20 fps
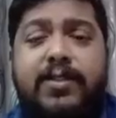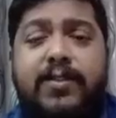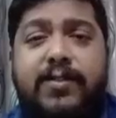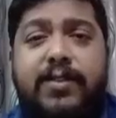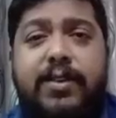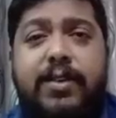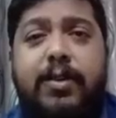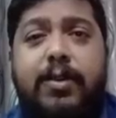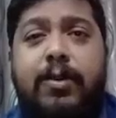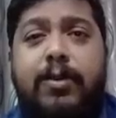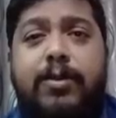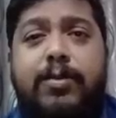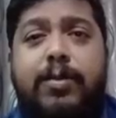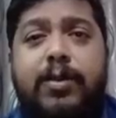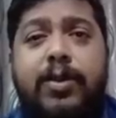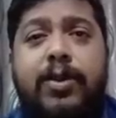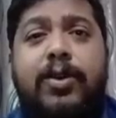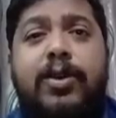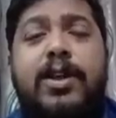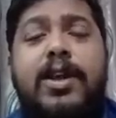of an
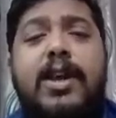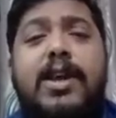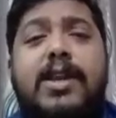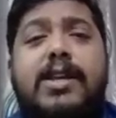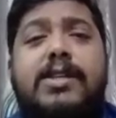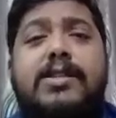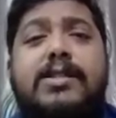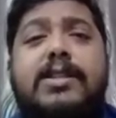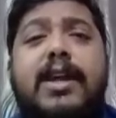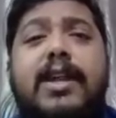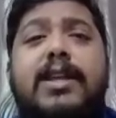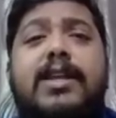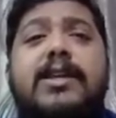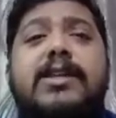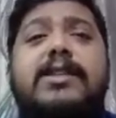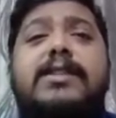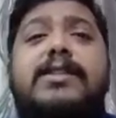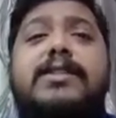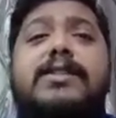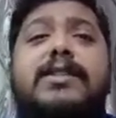entrepreneur is that
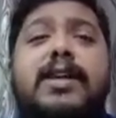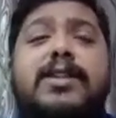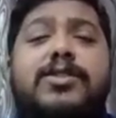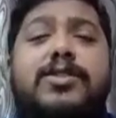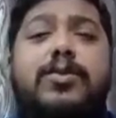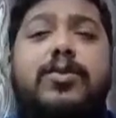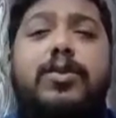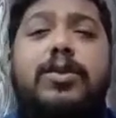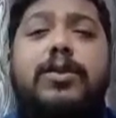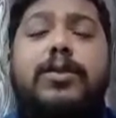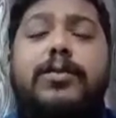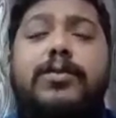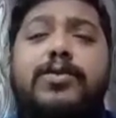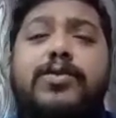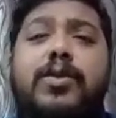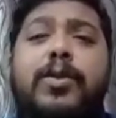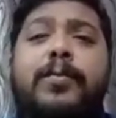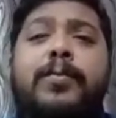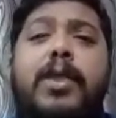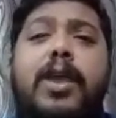he sets goal.
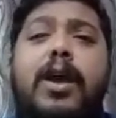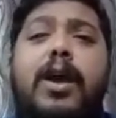So,